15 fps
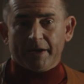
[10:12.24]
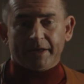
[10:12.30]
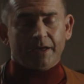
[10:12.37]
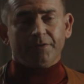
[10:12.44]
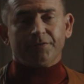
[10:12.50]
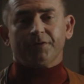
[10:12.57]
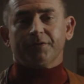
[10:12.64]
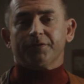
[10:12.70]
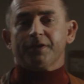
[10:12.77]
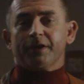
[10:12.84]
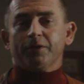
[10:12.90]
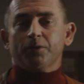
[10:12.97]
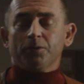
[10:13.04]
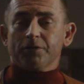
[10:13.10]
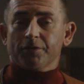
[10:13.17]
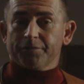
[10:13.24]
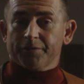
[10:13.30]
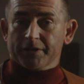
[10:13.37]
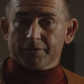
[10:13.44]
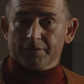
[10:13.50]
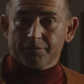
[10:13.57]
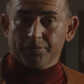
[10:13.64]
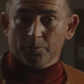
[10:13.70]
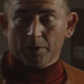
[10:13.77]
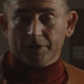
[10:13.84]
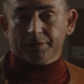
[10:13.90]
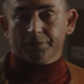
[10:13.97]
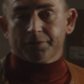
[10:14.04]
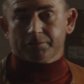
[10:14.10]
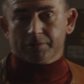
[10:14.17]
guess is they all defected for
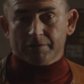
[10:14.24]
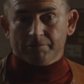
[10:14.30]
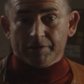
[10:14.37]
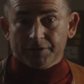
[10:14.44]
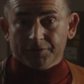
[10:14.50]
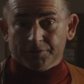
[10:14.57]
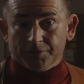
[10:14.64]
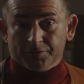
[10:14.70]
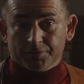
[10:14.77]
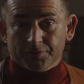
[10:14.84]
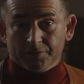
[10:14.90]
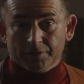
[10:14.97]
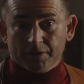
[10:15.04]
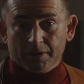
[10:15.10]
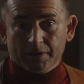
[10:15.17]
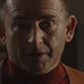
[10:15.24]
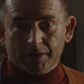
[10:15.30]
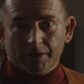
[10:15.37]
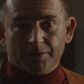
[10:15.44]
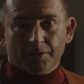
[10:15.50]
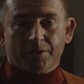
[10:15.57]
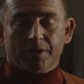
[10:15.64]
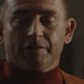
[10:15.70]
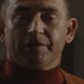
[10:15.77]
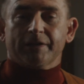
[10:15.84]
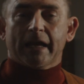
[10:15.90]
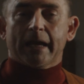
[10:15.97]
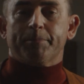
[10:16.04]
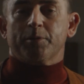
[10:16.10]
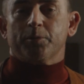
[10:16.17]
one of 3 reasons. Either they're unhappy